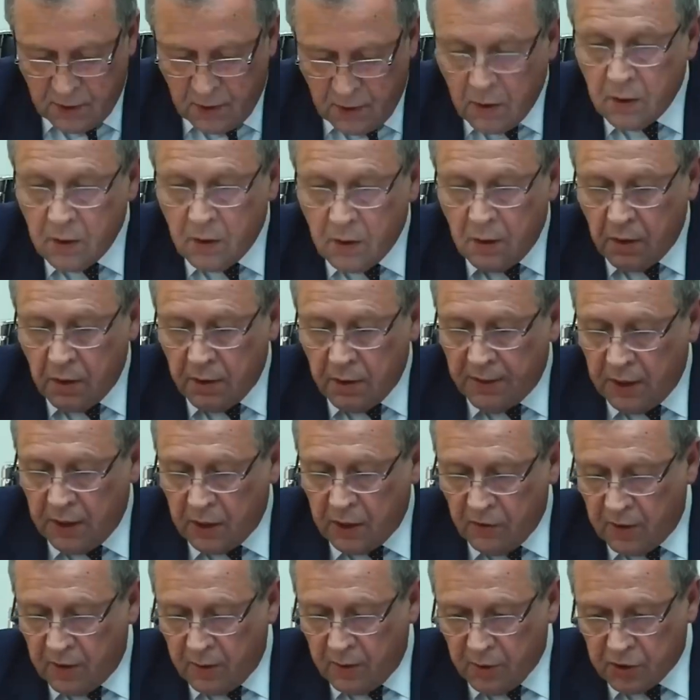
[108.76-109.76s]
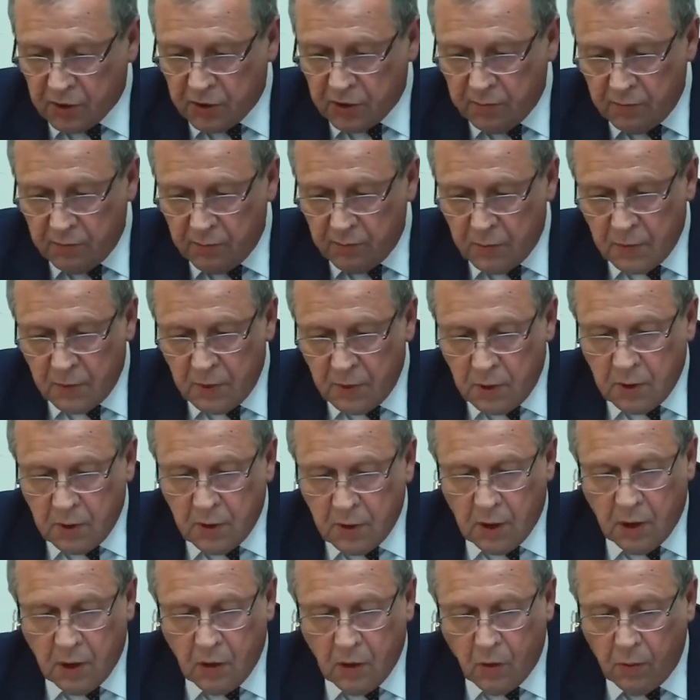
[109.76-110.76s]
Subsequently, on June
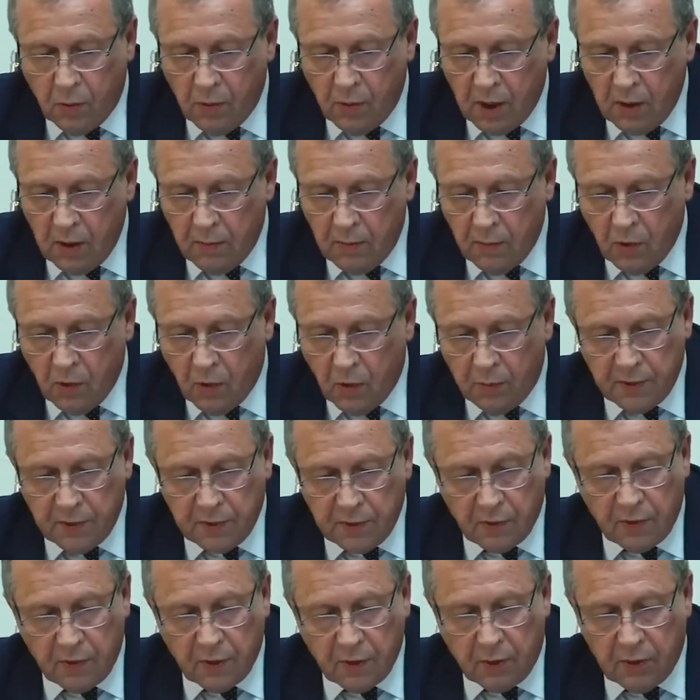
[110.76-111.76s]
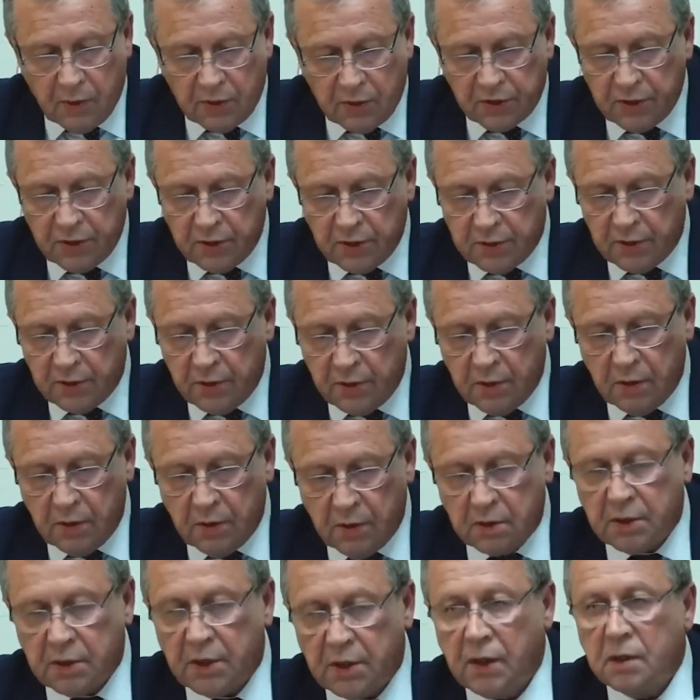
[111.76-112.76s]
twenty-second, Russia's ambassador to
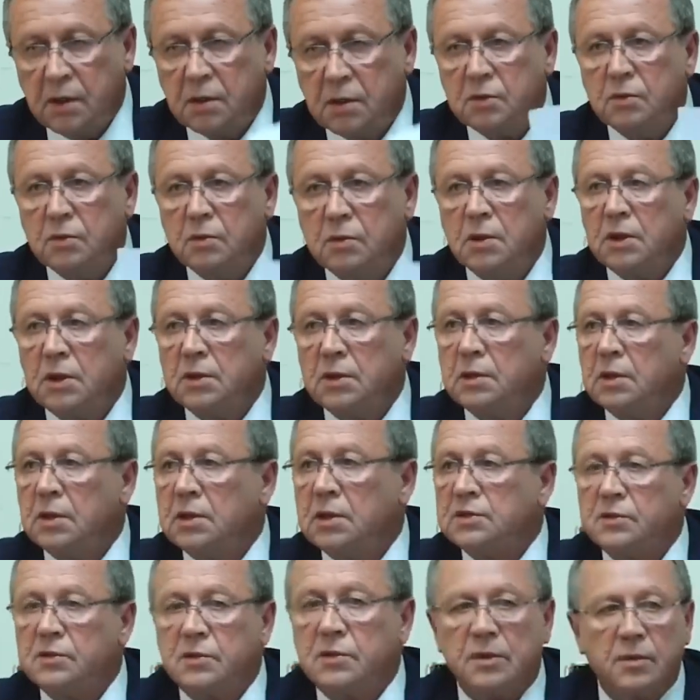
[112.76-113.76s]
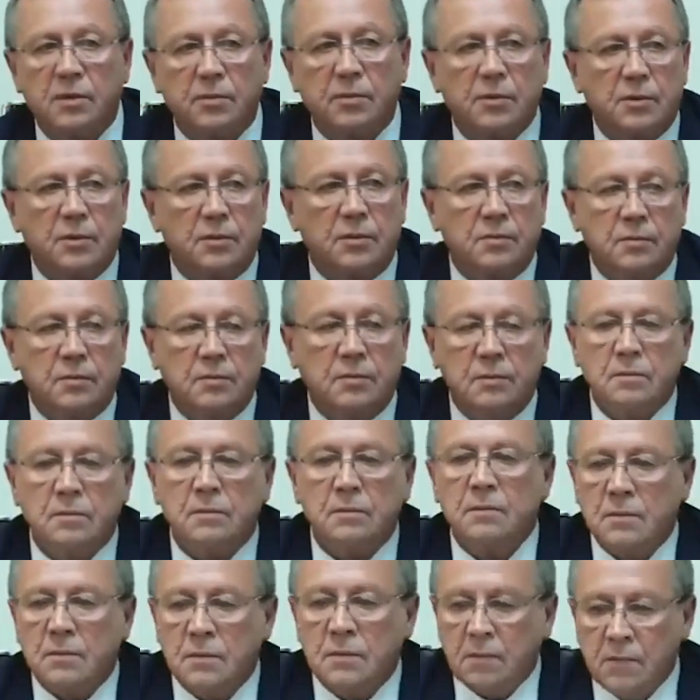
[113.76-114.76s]
Israel, Anatoly Viktorov,
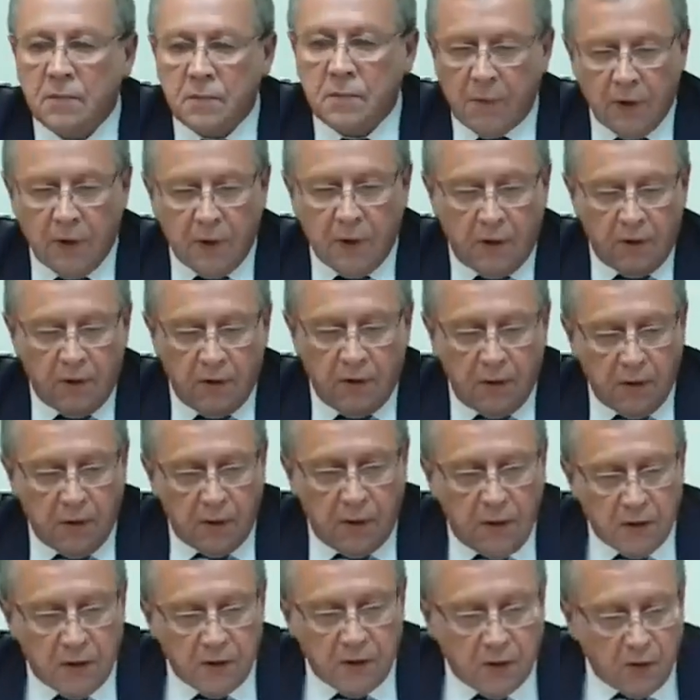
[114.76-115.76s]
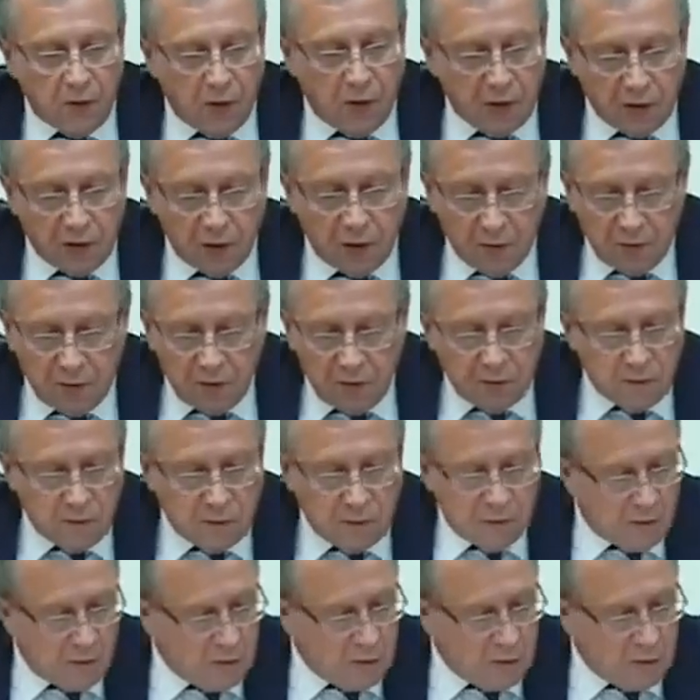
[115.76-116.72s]
warned in an interview to Russian state